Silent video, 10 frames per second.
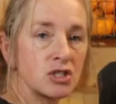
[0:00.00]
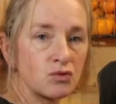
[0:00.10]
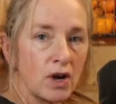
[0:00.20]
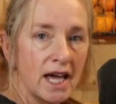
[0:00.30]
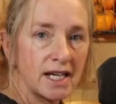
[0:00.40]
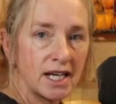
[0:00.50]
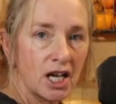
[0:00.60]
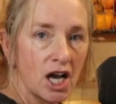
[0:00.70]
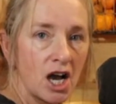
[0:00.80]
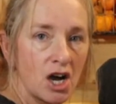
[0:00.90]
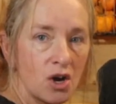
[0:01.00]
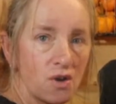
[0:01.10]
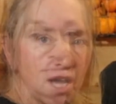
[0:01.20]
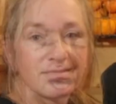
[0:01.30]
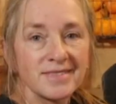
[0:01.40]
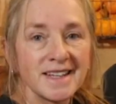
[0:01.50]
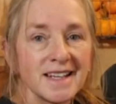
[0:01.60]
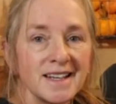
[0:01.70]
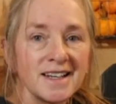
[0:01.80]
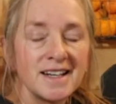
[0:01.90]
is ready to go.
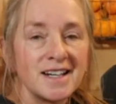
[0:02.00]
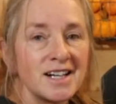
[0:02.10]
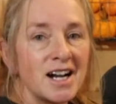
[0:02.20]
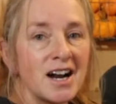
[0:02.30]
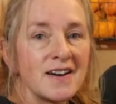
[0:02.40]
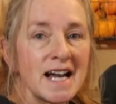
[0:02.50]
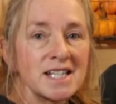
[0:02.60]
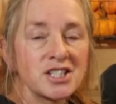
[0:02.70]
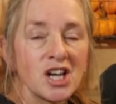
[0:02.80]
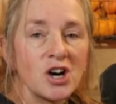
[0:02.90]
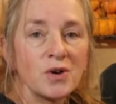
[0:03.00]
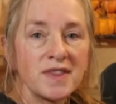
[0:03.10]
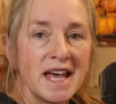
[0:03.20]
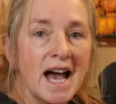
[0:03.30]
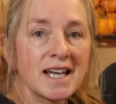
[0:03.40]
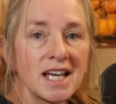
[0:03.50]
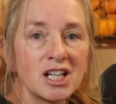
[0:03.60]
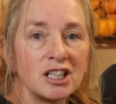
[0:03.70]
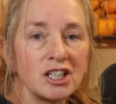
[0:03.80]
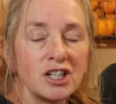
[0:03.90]
Alright, so that
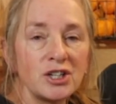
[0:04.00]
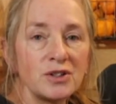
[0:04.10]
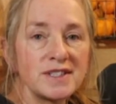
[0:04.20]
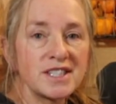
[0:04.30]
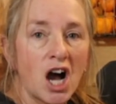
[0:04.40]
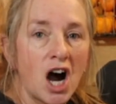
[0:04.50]
concludes